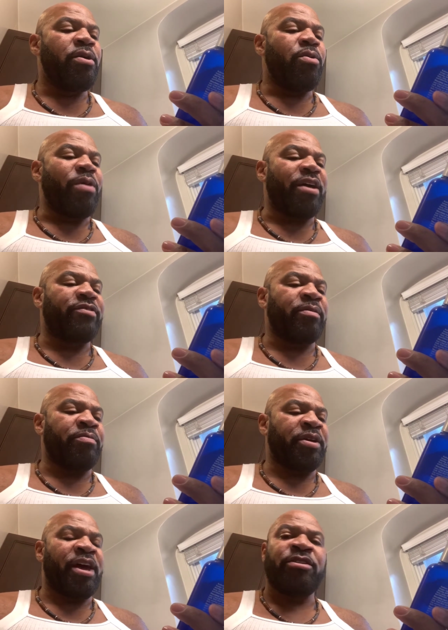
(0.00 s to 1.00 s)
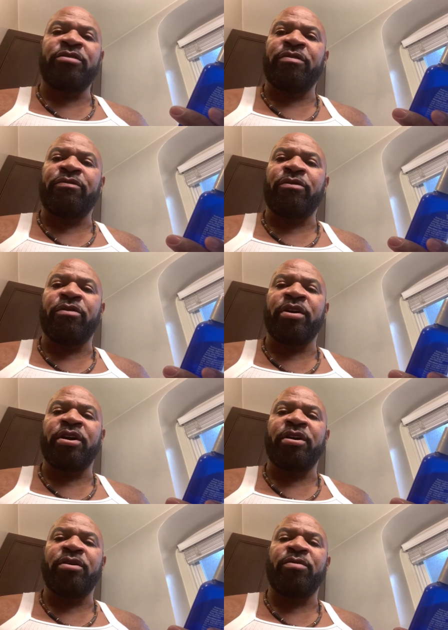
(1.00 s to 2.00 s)
wax, but I use it for
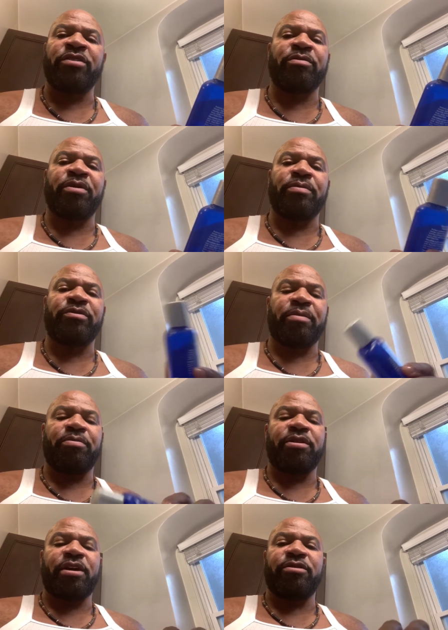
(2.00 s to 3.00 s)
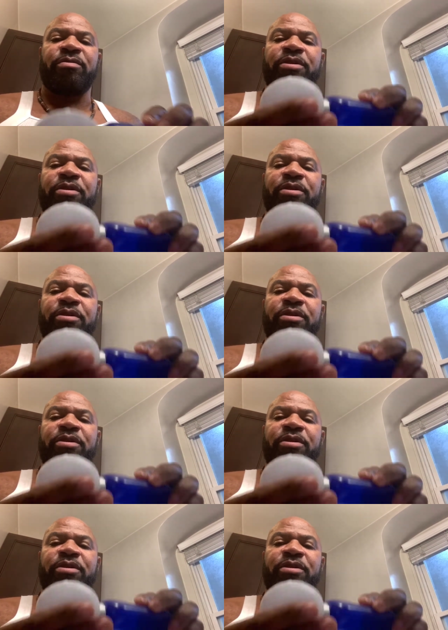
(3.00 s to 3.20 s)
uh, razor bumps. I put like a little